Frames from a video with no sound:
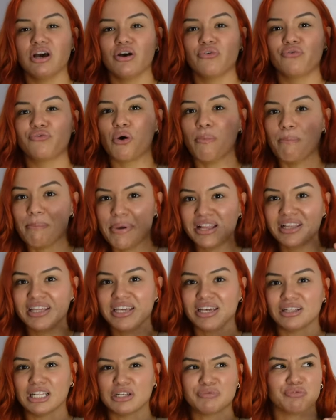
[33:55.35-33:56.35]

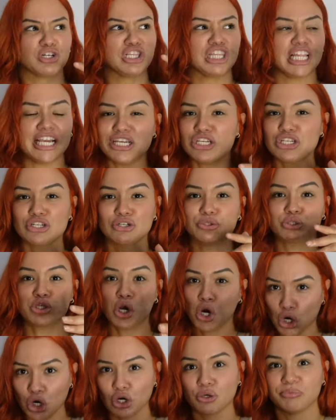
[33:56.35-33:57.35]
familial and relational
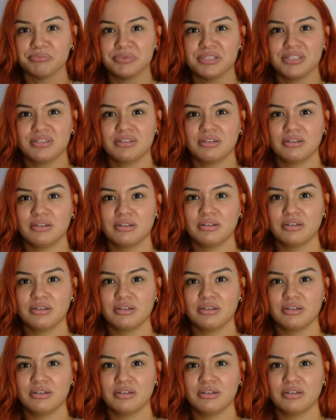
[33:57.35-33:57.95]
terms